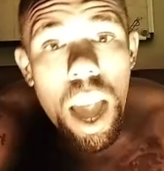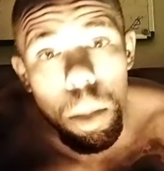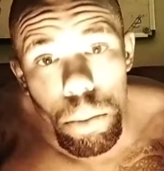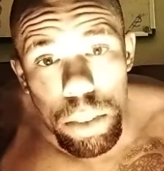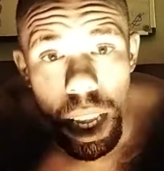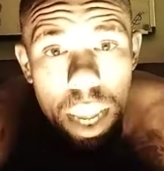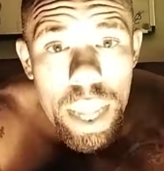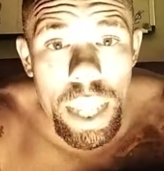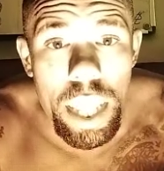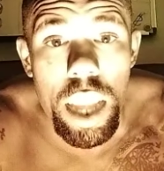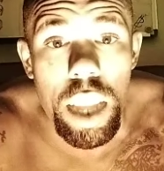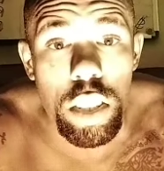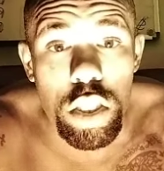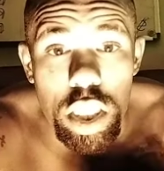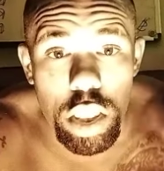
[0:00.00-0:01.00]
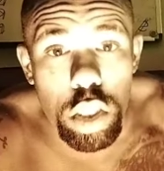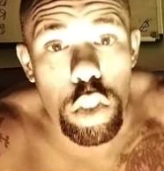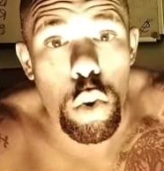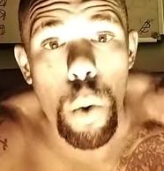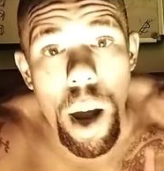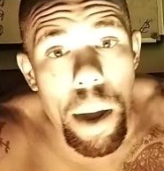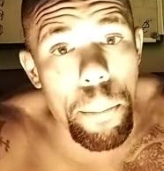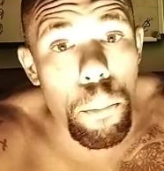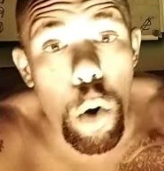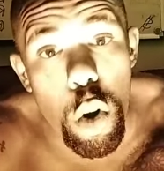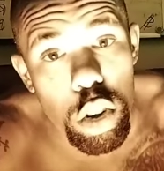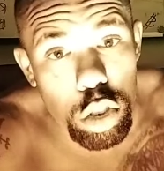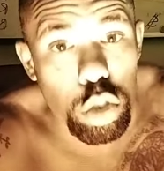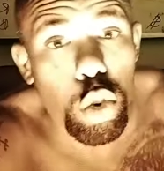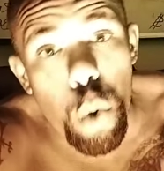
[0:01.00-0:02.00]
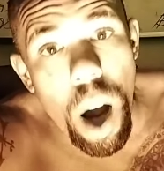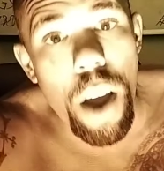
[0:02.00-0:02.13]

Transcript: I'm saying, just acquire more,